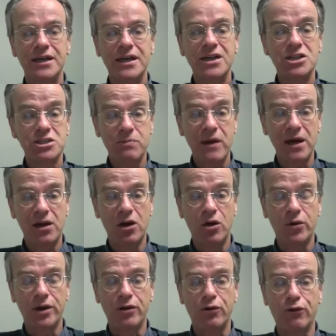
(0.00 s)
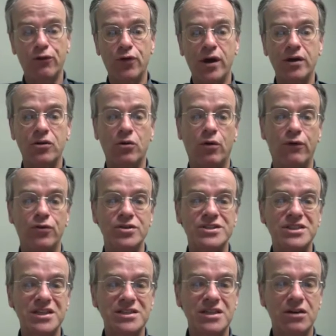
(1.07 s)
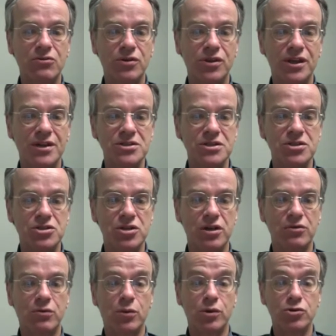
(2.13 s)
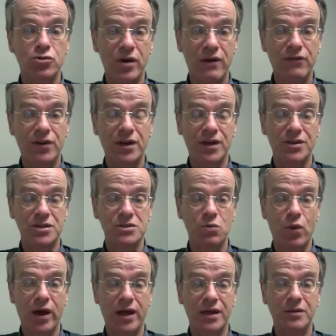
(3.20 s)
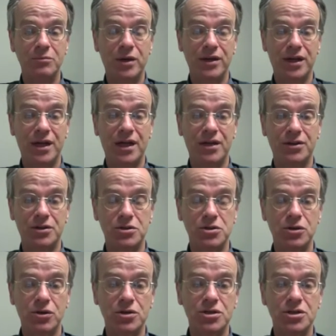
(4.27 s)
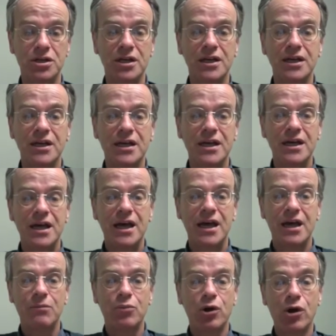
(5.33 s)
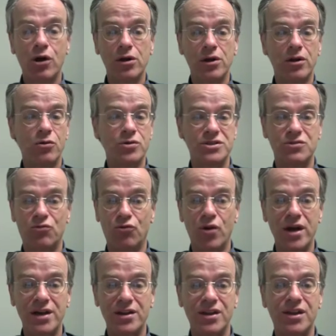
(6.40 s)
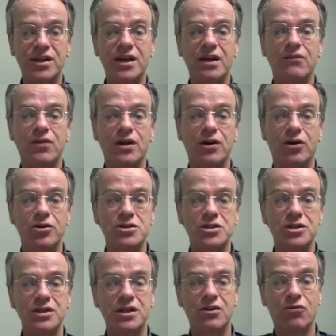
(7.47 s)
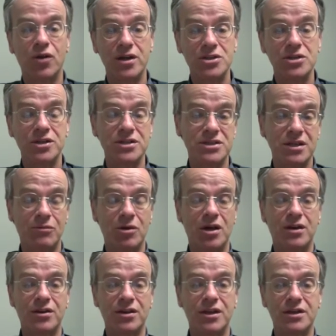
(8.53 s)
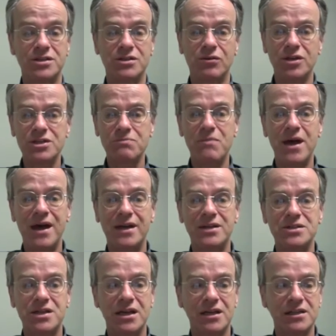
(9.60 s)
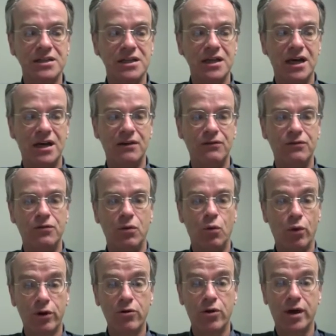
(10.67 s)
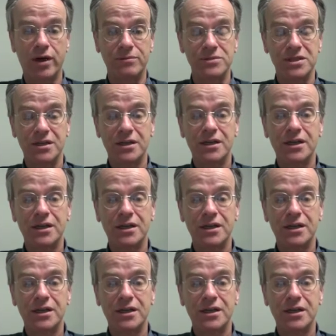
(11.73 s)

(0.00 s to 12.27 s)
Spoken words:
In Spain alone, under Franco, over 600,000 children were trafficked in this way by the Catholic Church. And Bergoglio was right in the thick of it in Argentina, arranging the same kind of thing. So this man is guilty of war crimes.